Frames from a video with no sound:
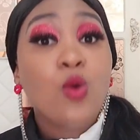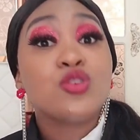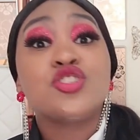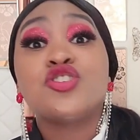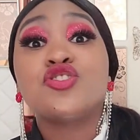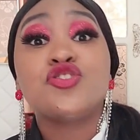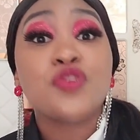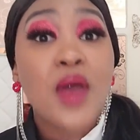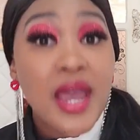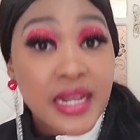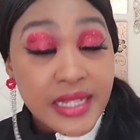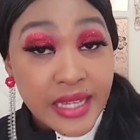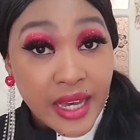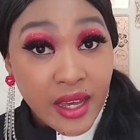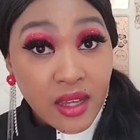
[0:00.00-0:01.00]

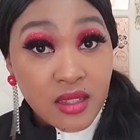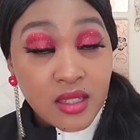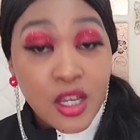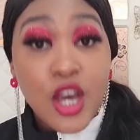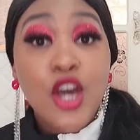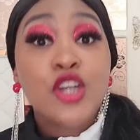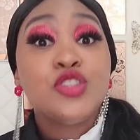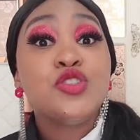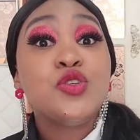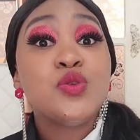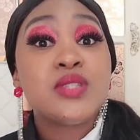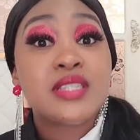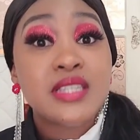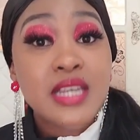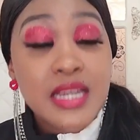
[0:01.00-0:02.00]
Australia,
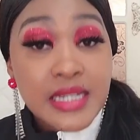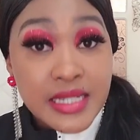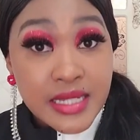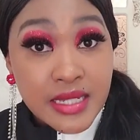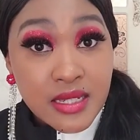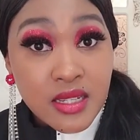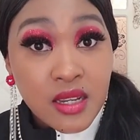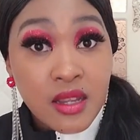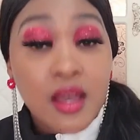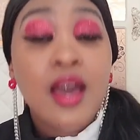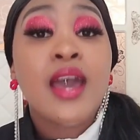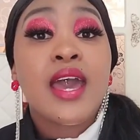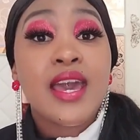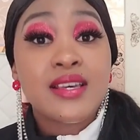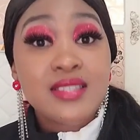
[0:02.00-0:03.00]
New Zealand,
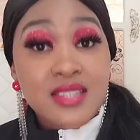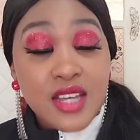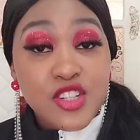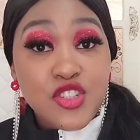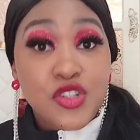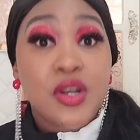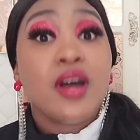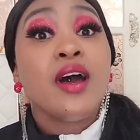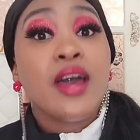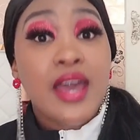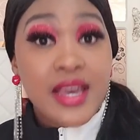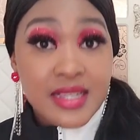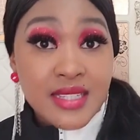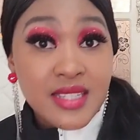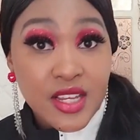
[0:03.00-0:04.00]
etc.,
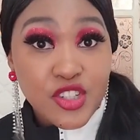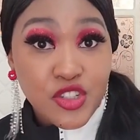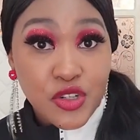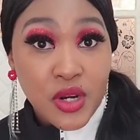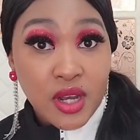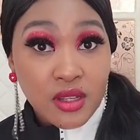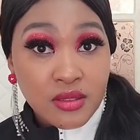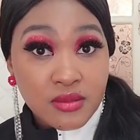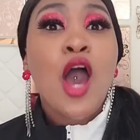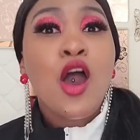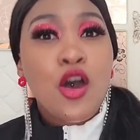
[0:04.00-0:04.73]
etc.